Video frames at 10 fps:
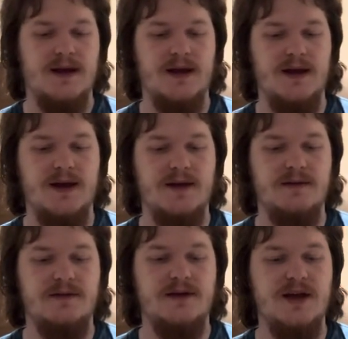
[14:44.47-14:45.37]
And
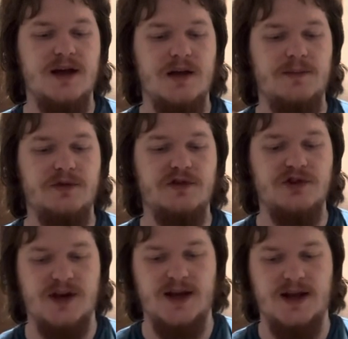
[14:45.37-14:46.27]
decoupled
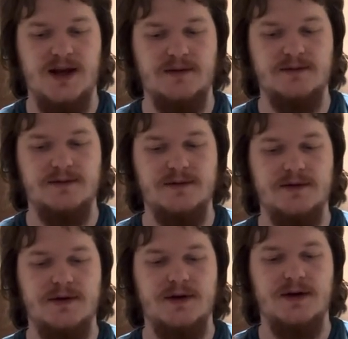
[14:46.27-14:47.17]
shading
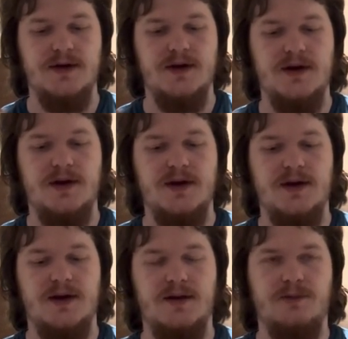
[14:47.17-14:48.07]

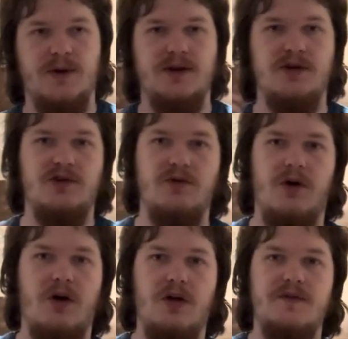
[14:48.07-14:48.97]
is when you do
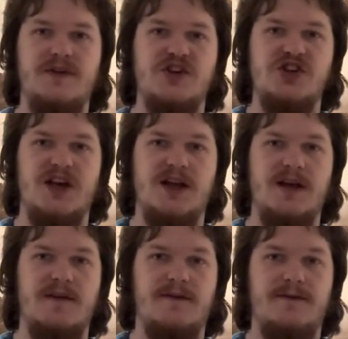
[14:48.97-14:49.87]
all of the
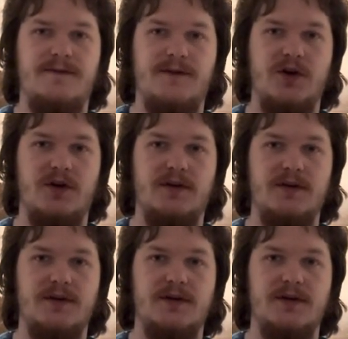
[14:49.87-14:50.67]
shading first